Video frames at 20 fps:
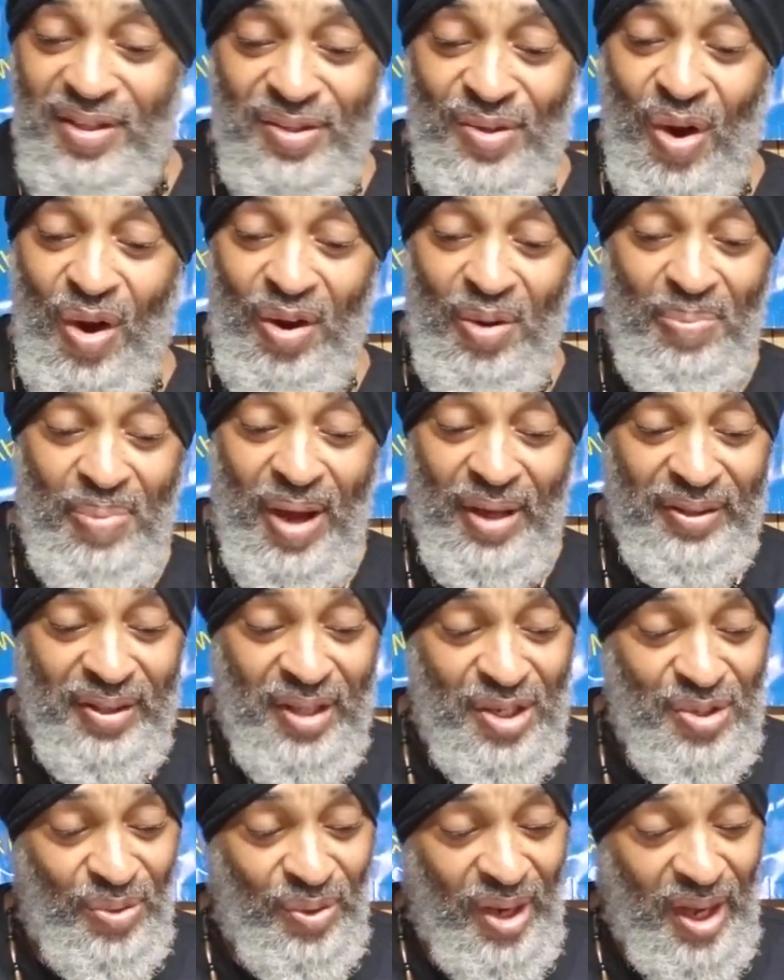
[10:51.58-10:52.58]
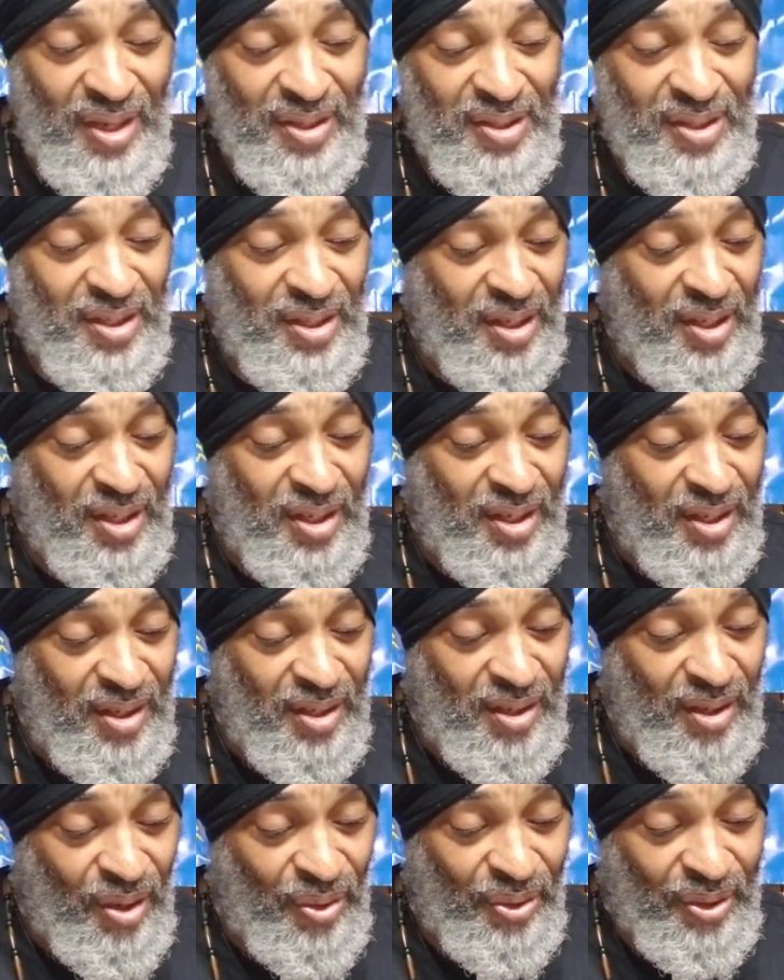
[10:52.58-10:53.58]
It's all about the Israelites.
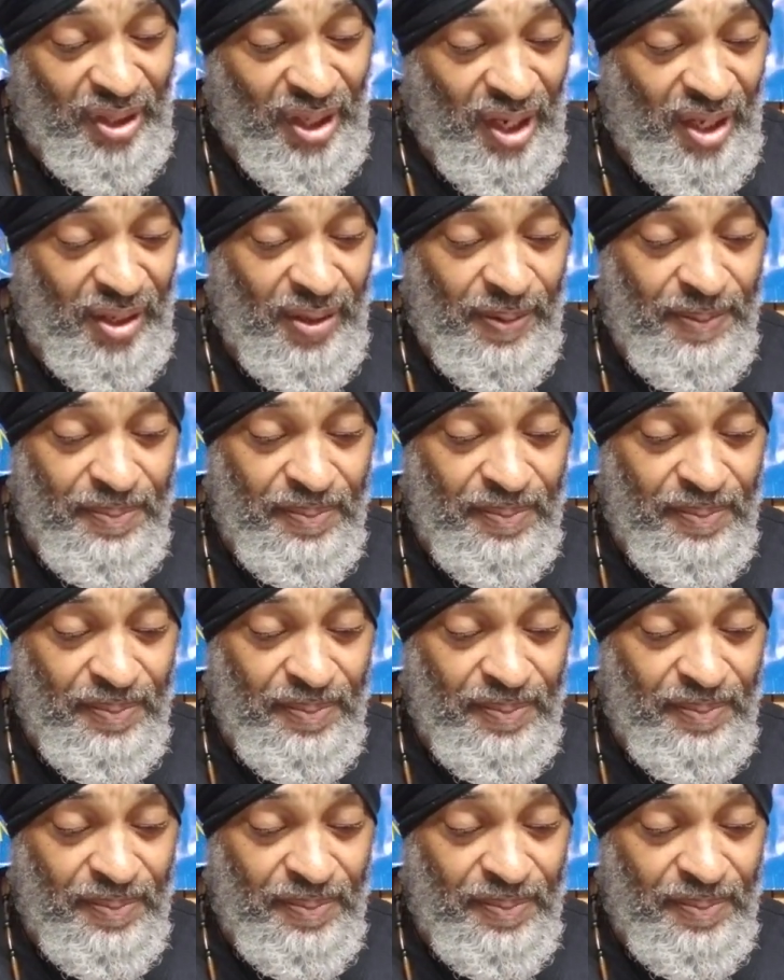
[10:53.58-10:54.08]
Okay?